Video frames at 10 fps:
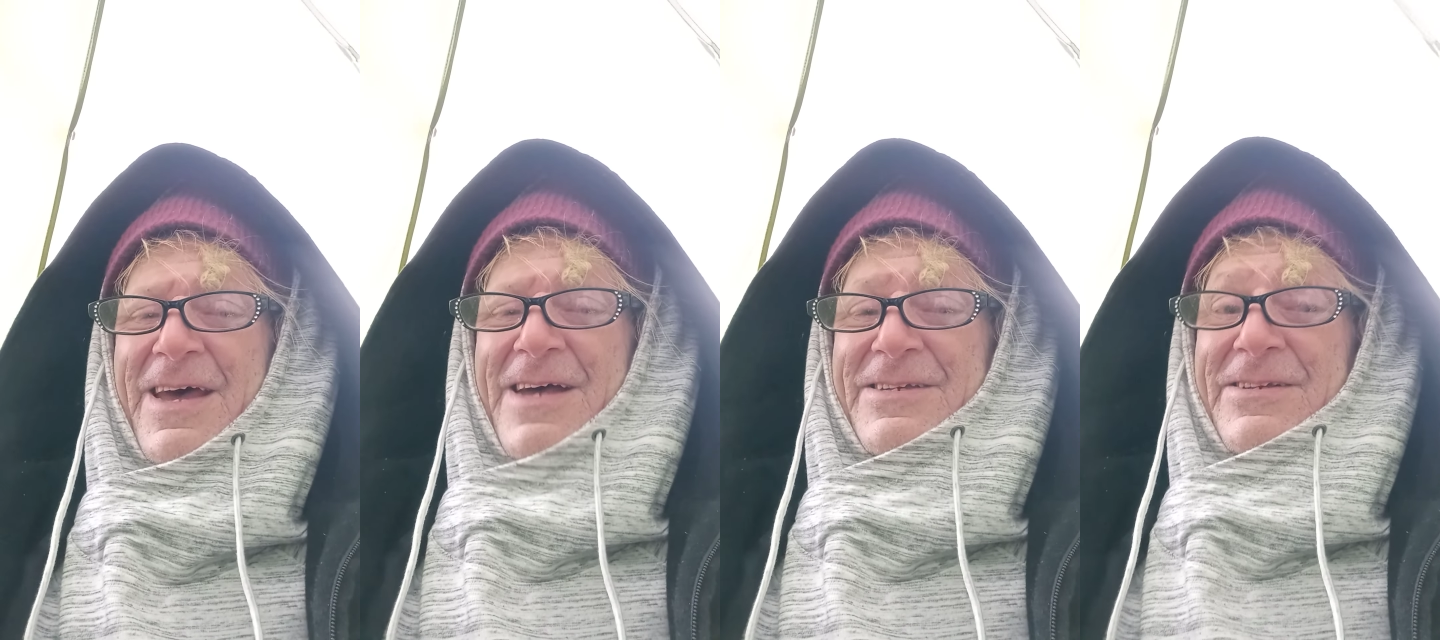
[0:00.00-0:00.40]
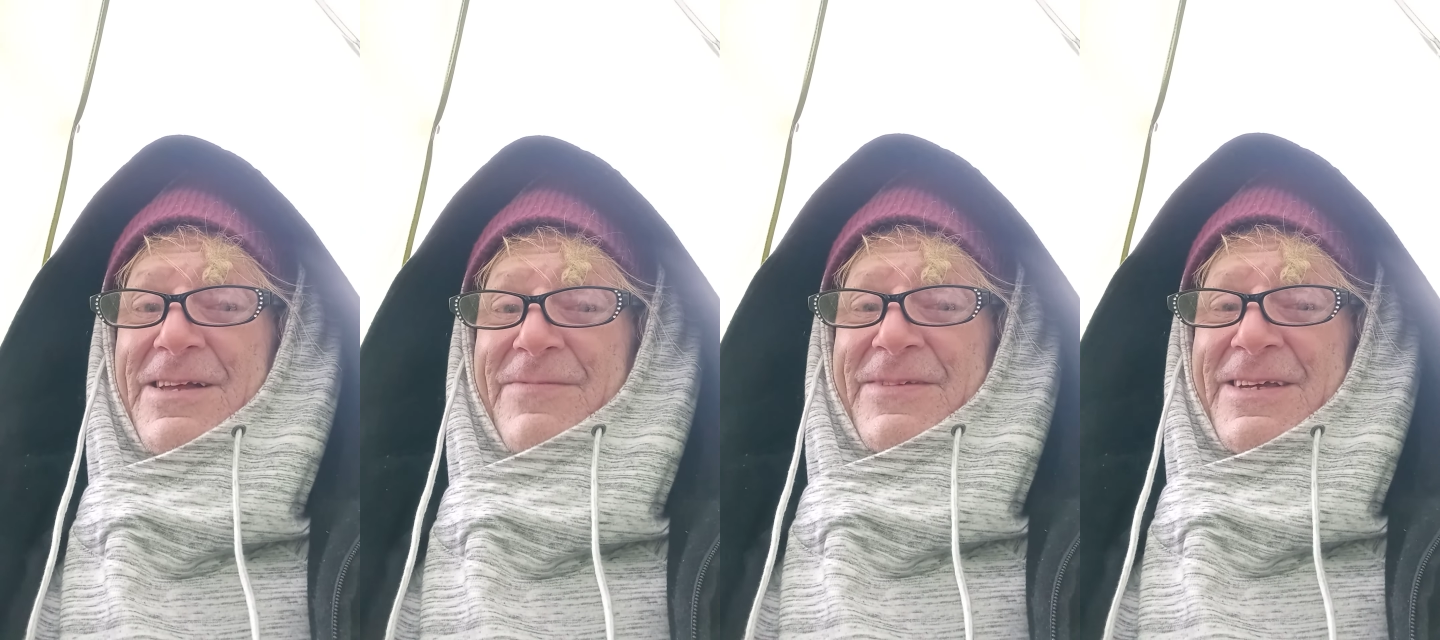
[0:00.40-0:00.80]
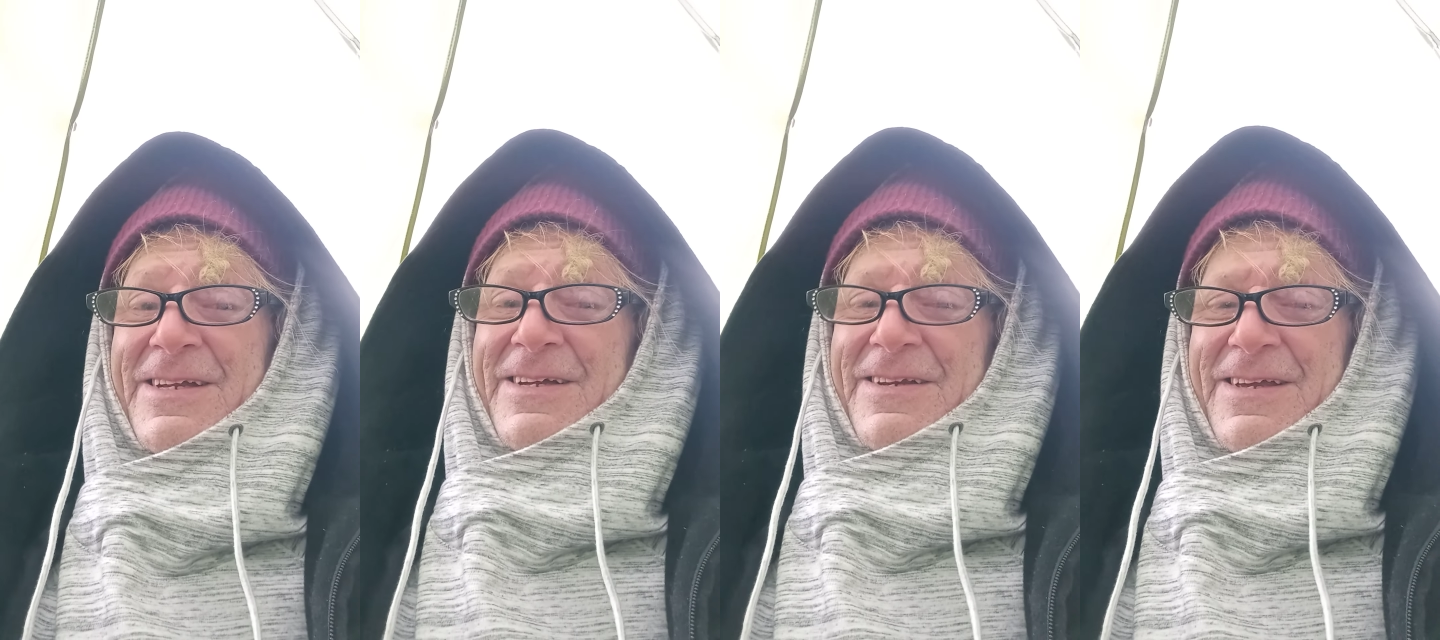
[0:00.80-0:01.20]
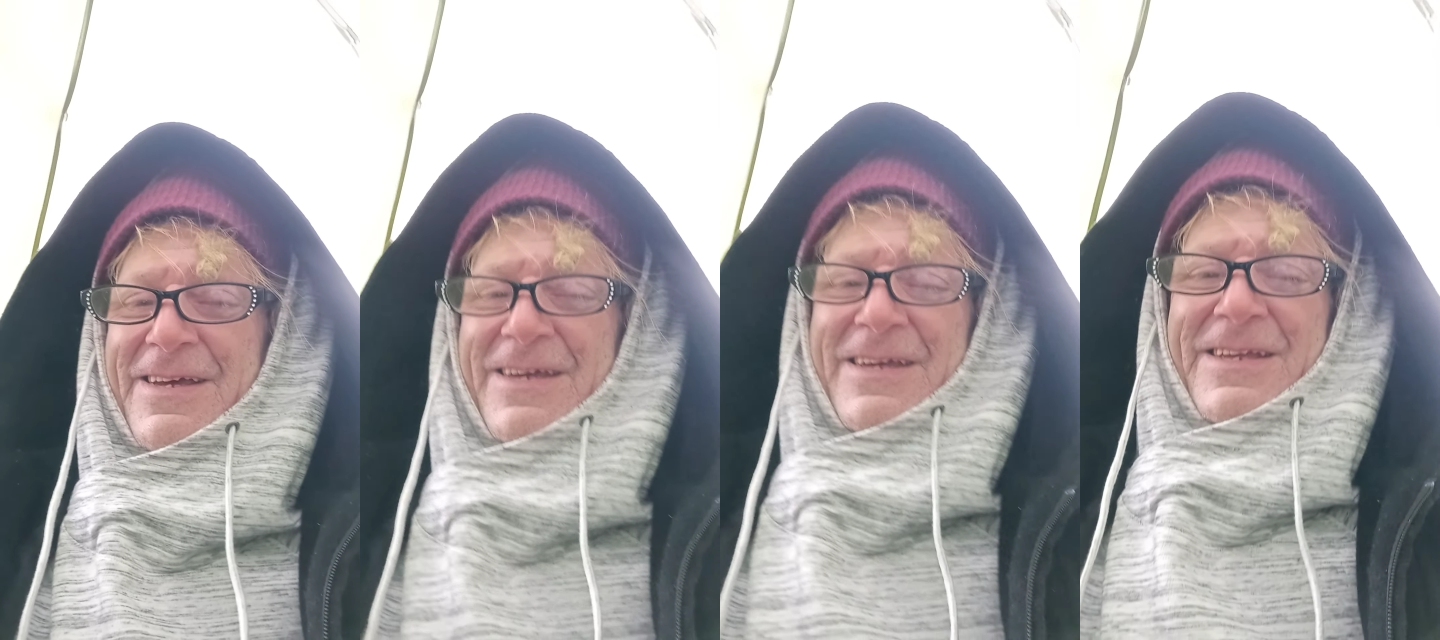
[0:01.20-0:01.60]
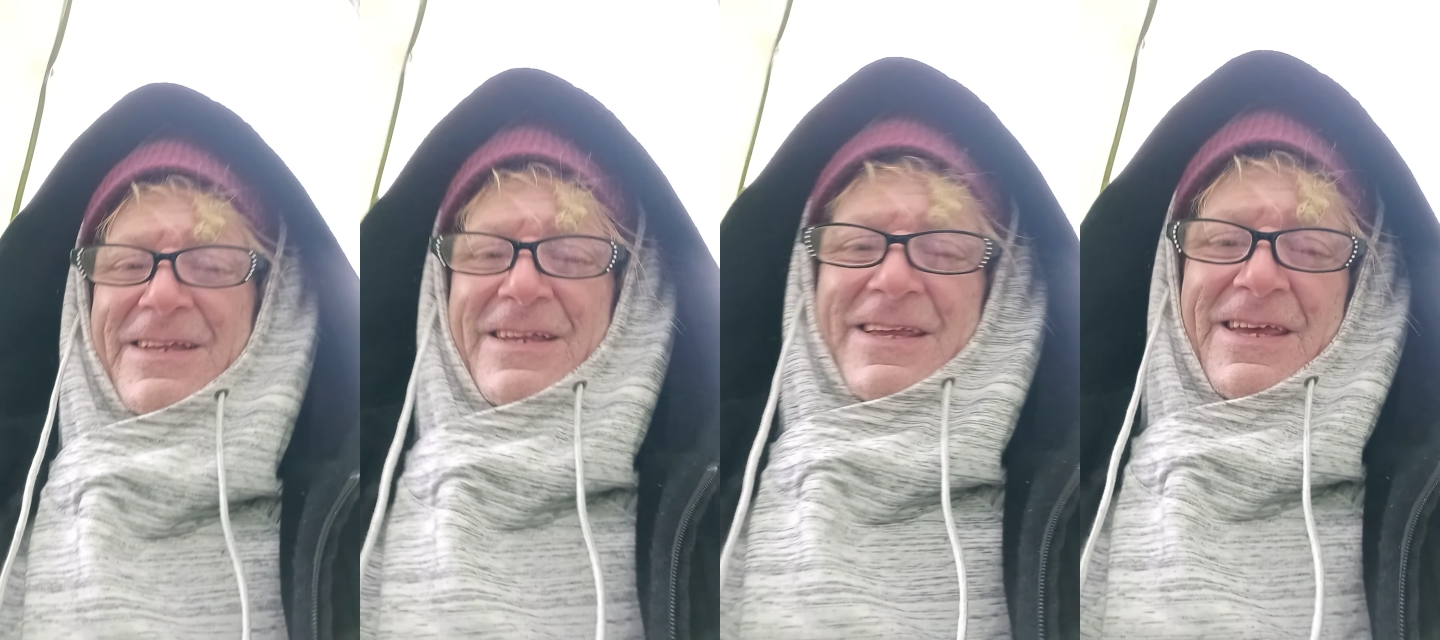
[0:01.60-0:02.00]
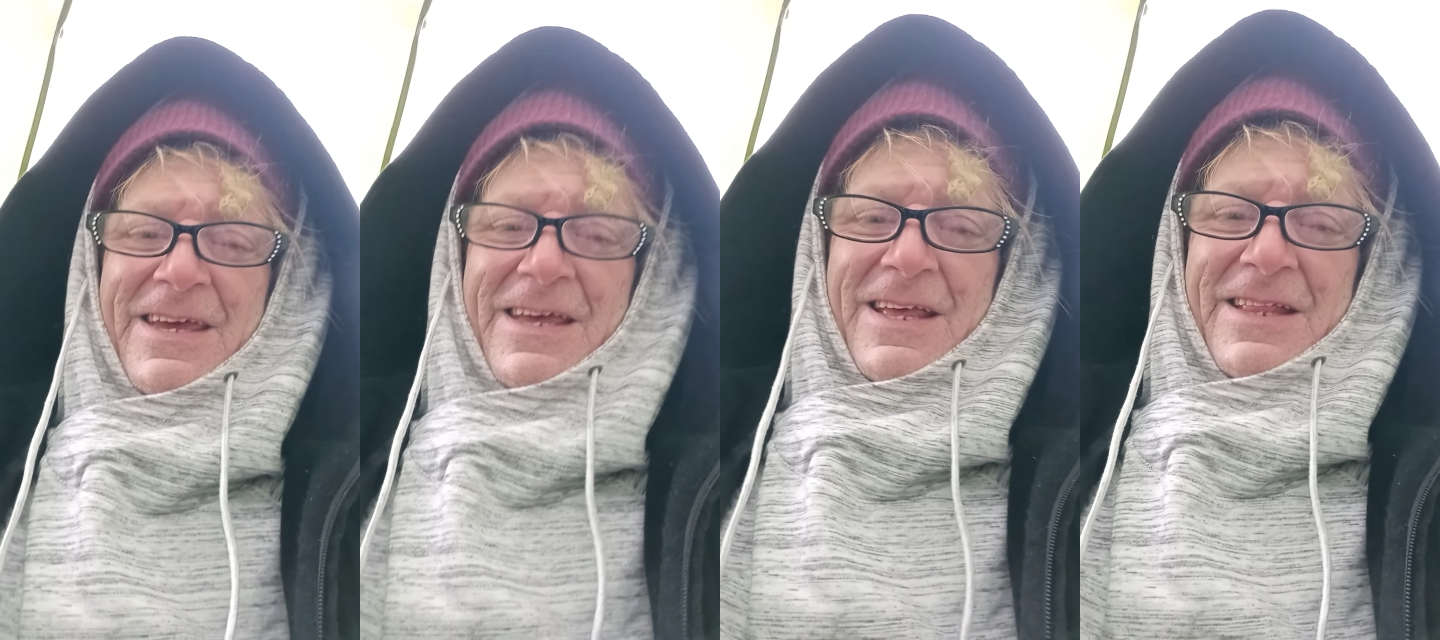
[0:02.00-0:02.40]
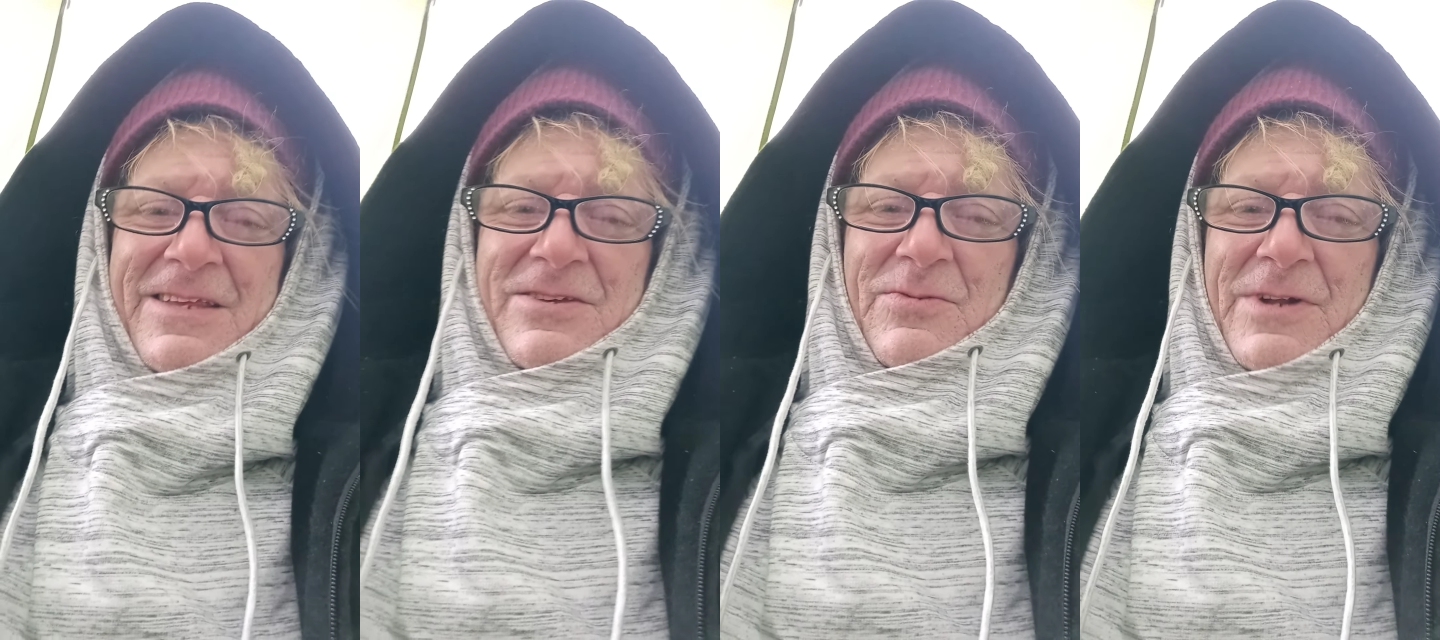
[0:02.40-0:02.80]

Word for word: I slept in it. That's